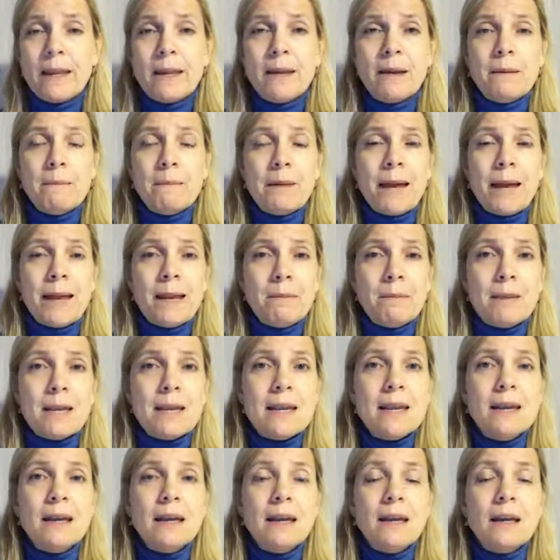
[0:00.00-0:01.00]

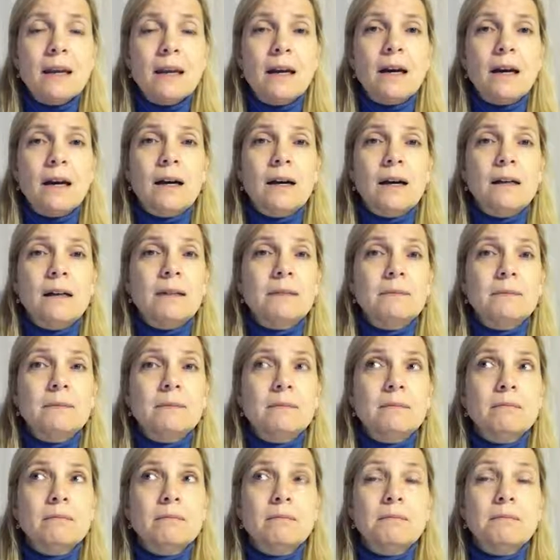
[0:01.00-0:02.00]
Maybe I
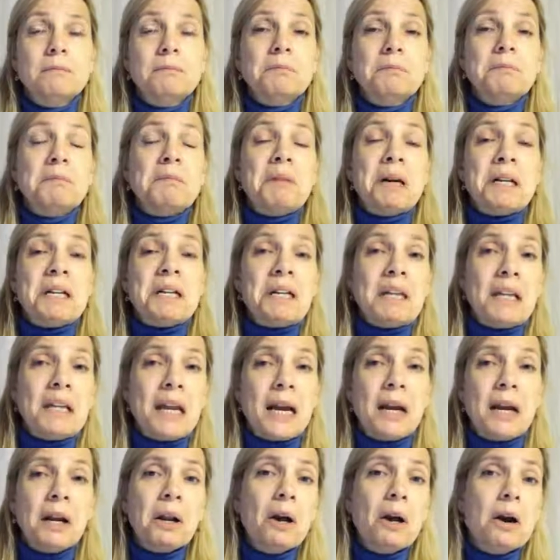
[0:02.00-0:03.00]
didn't
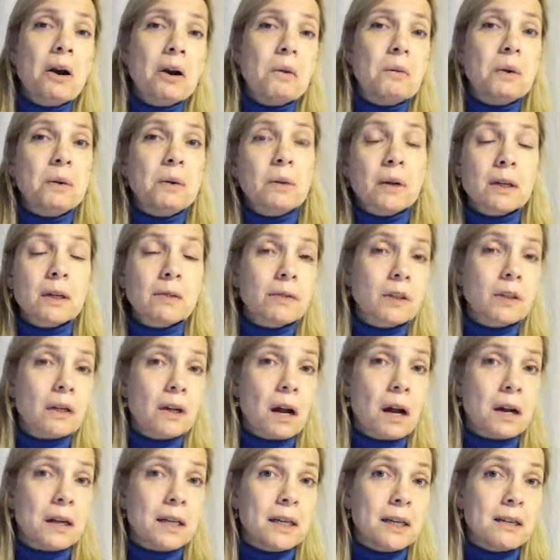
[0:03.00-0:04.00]
get along with one of the
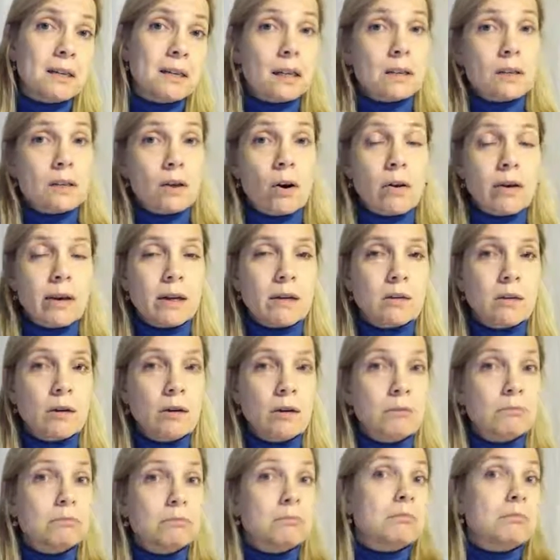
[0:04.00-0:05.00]
colleagues that's going, so